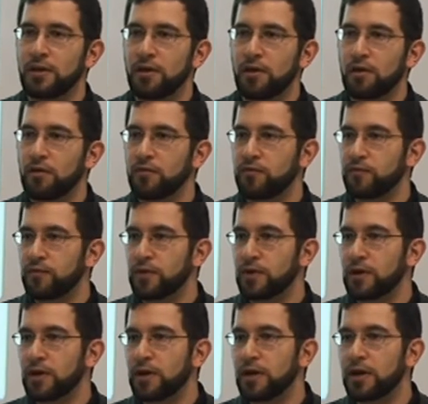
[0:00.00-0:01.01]
of
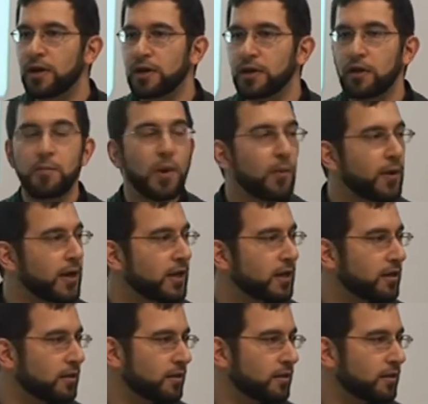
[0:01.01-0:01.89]
commemorating